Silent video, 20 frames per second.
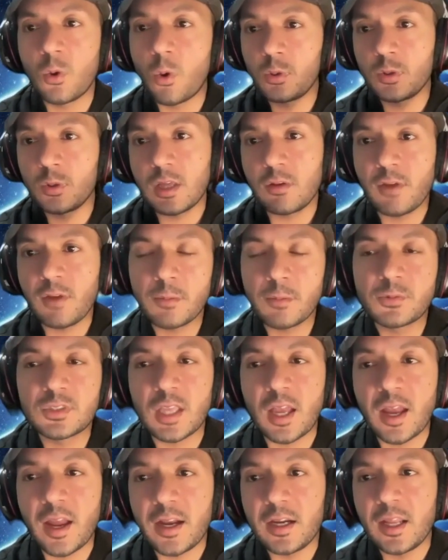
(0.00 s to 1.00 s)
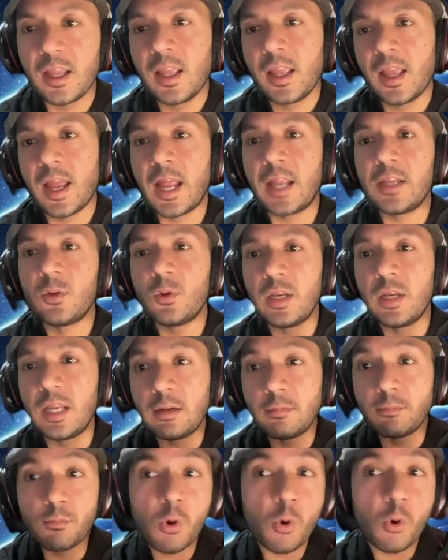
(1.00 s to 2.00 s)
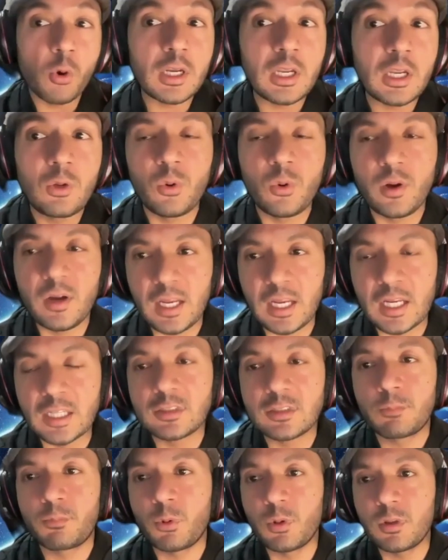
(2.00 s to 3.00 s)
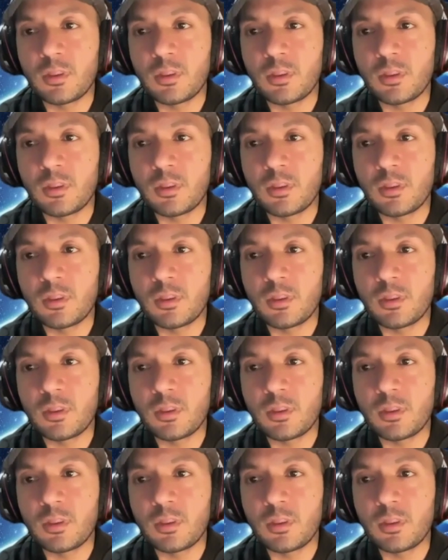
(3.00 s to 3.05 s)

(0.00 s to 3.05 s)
Go to the website, and you need more queries,